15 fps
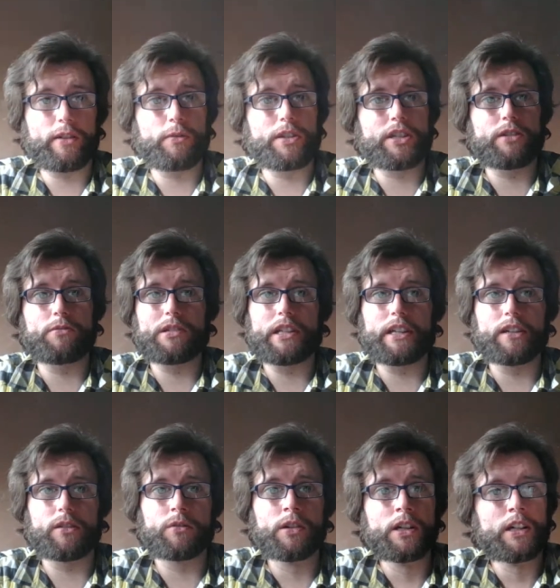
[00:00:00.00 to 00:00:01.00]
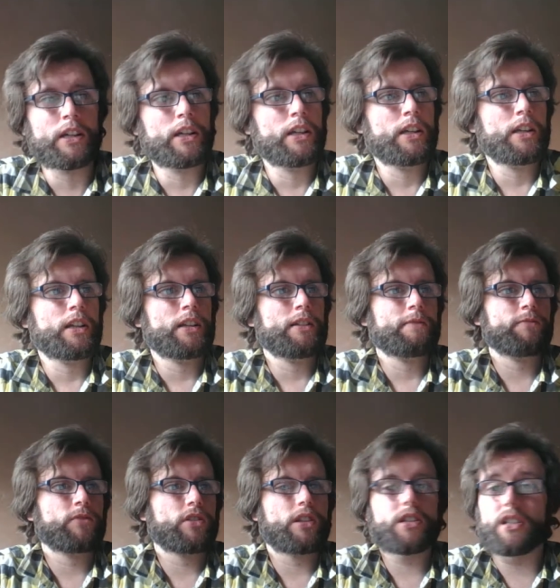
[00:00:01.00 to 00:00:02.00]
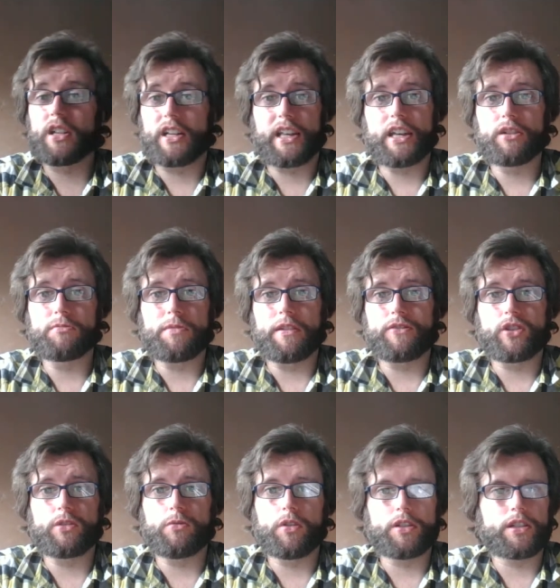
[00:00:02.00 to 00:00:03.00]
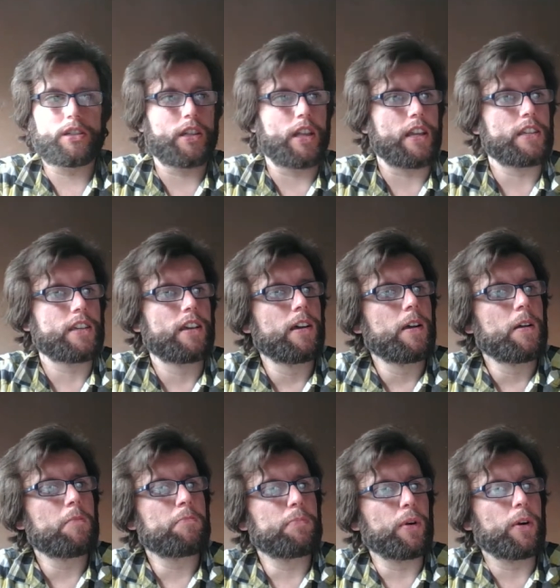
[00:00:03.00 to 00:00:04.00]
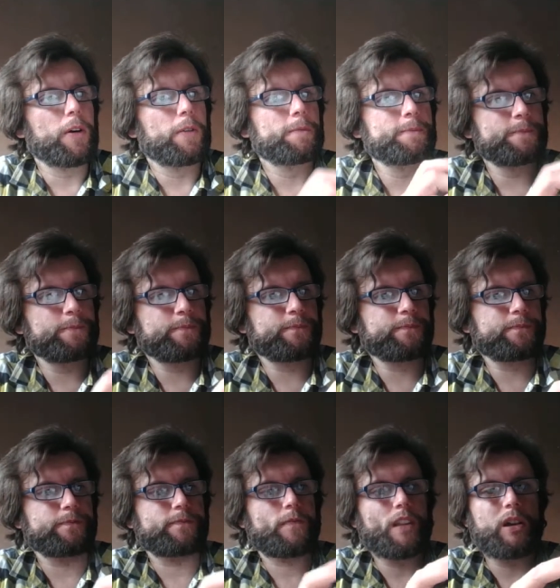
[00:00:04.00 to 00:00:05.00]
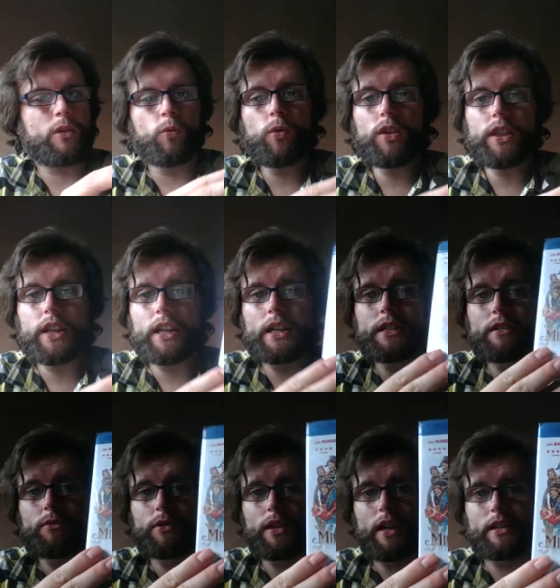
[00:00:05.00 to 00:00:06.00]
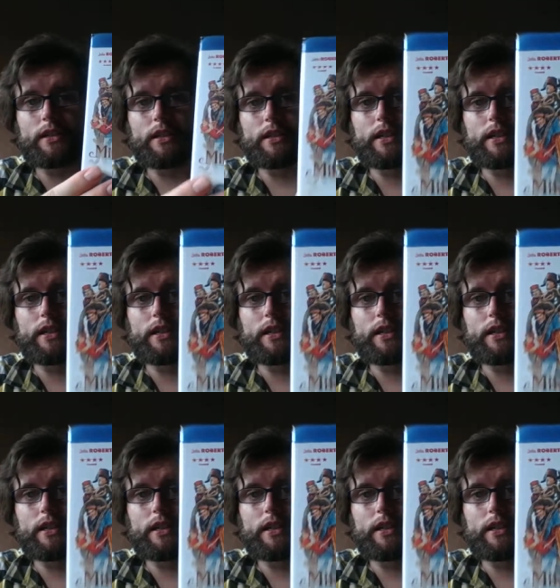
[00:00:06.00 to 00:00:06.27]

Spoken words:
it when she was little. She's going to kill me if she watches this. But one thing is, I want to actually